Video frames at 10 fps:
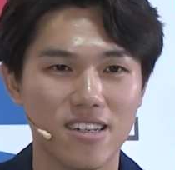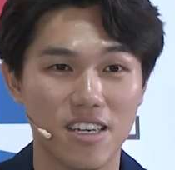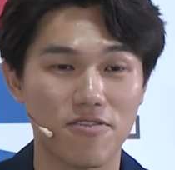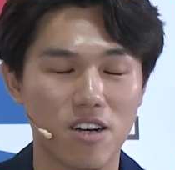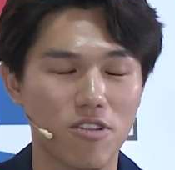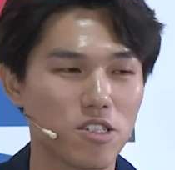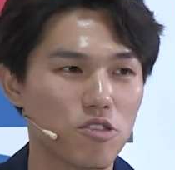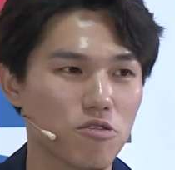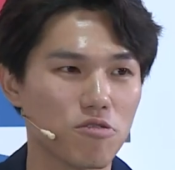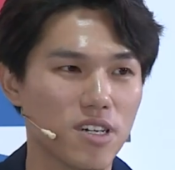If I want
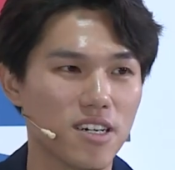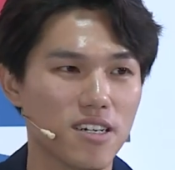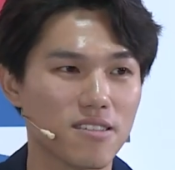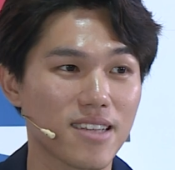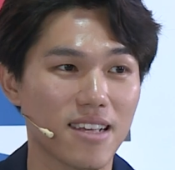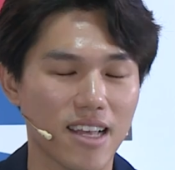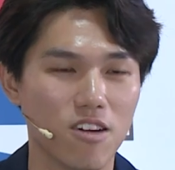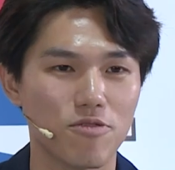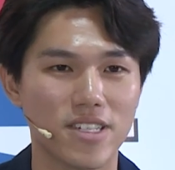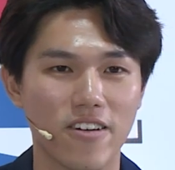to start now
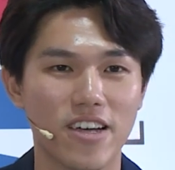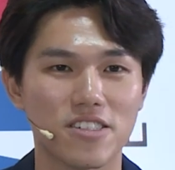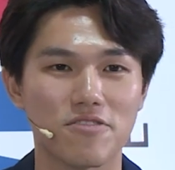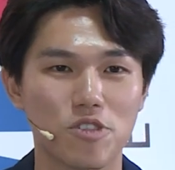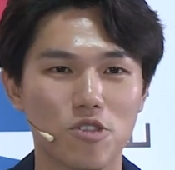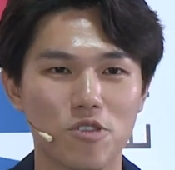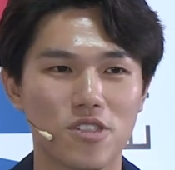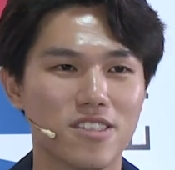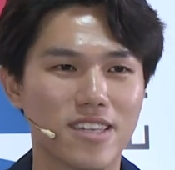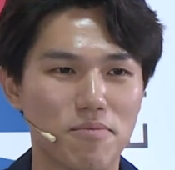without any
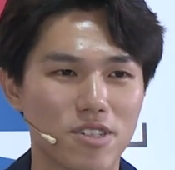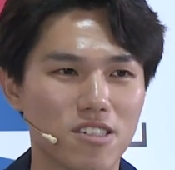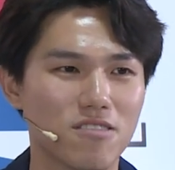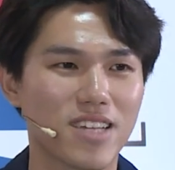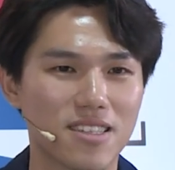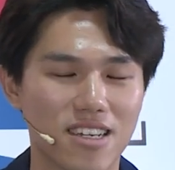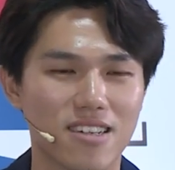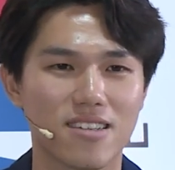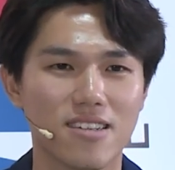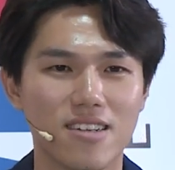resources, capital, nothing.
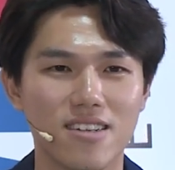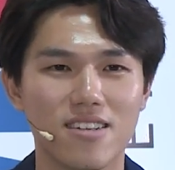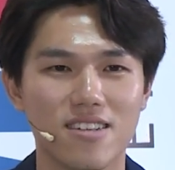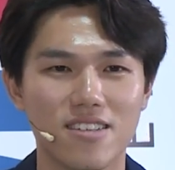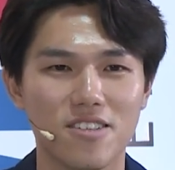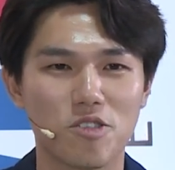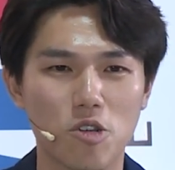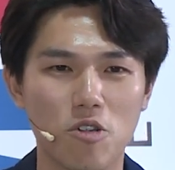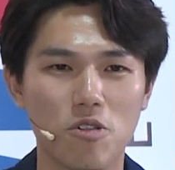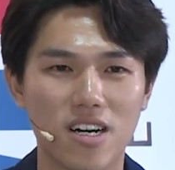
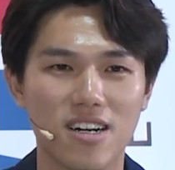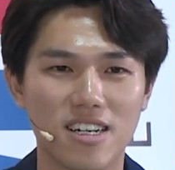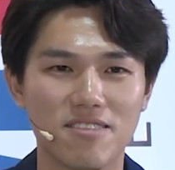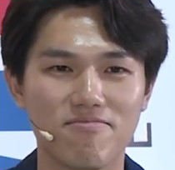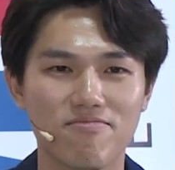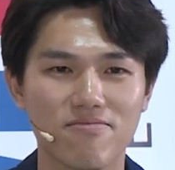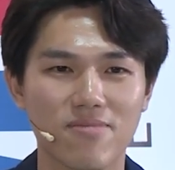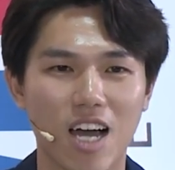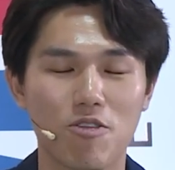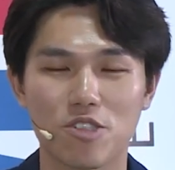So
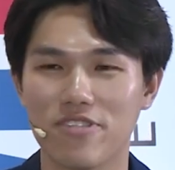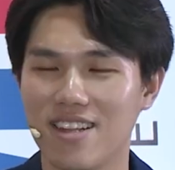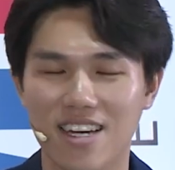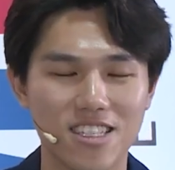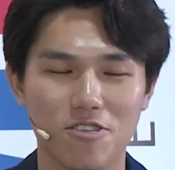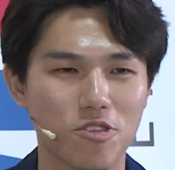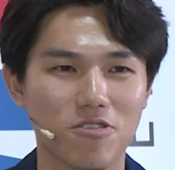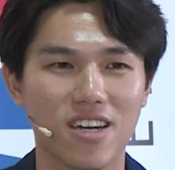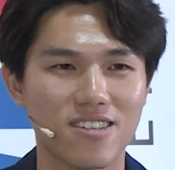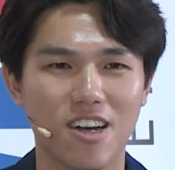I was very lucky also.
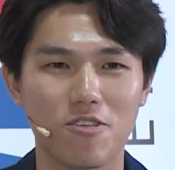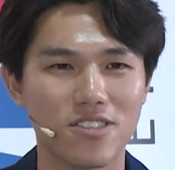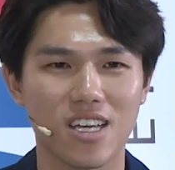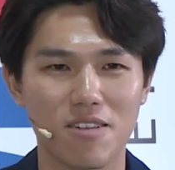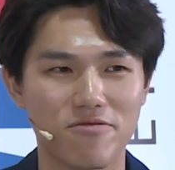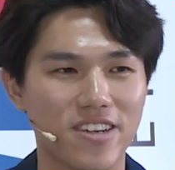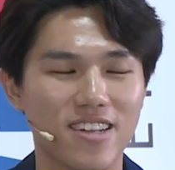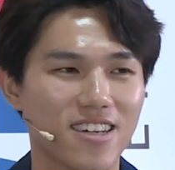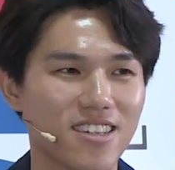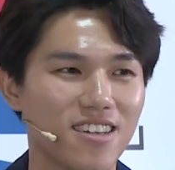I would say I'm very
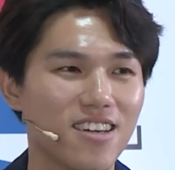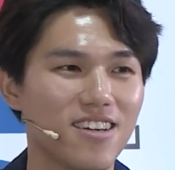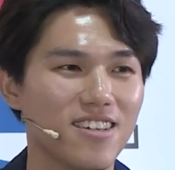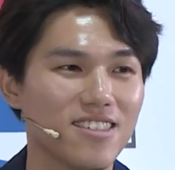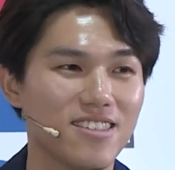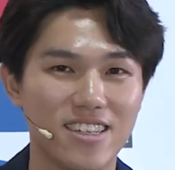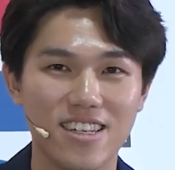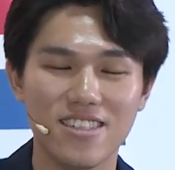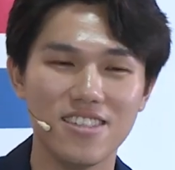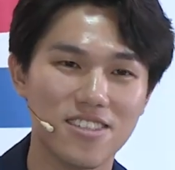lucky.
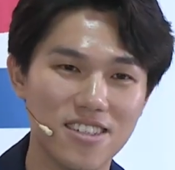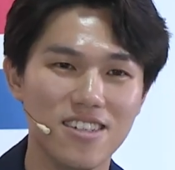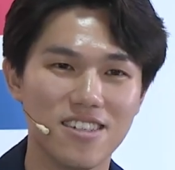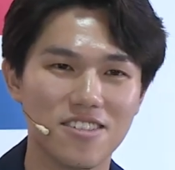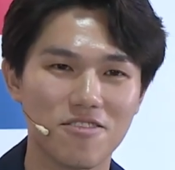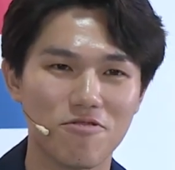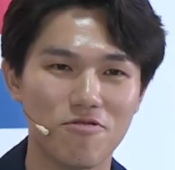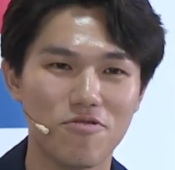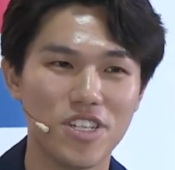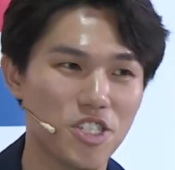EDC,
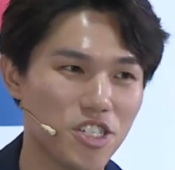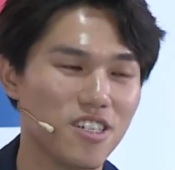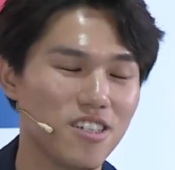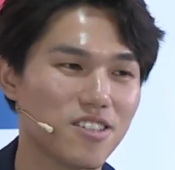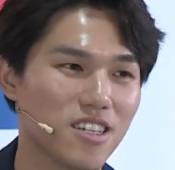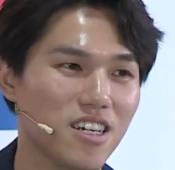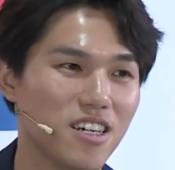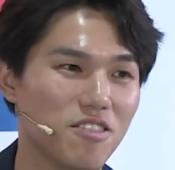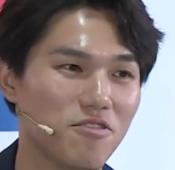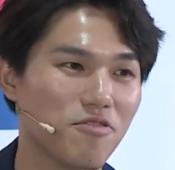which is
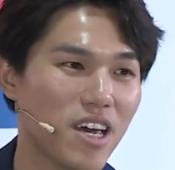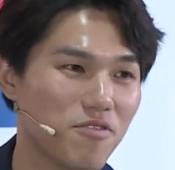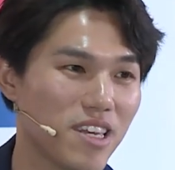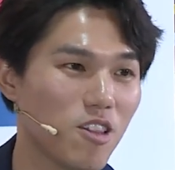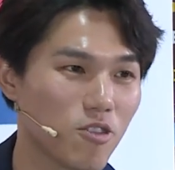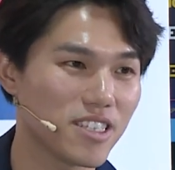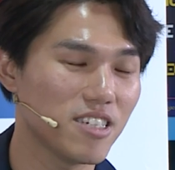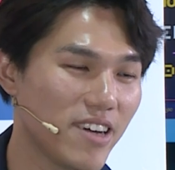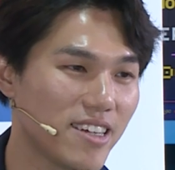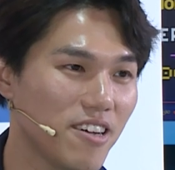where we are located
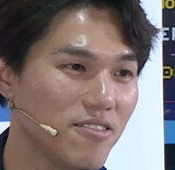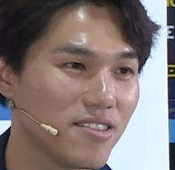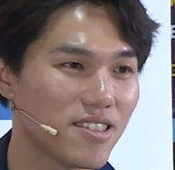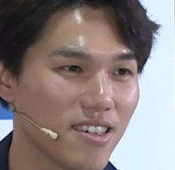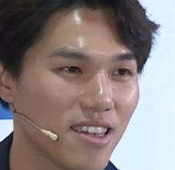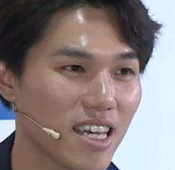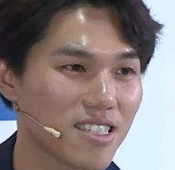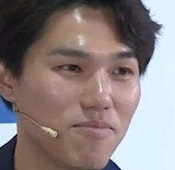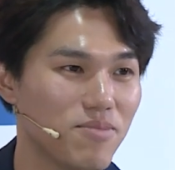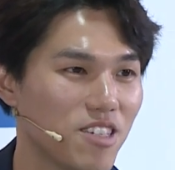right now, last
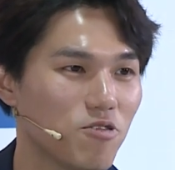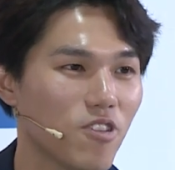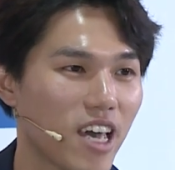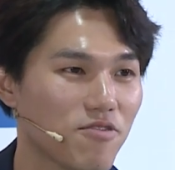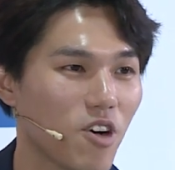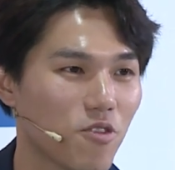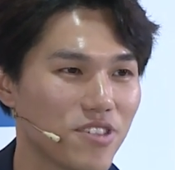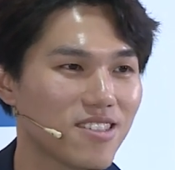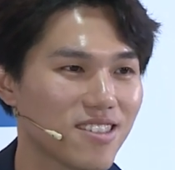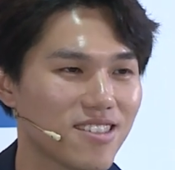time they do not have an
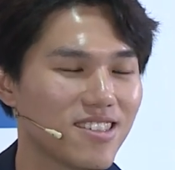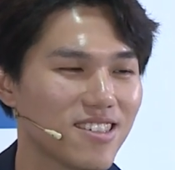office.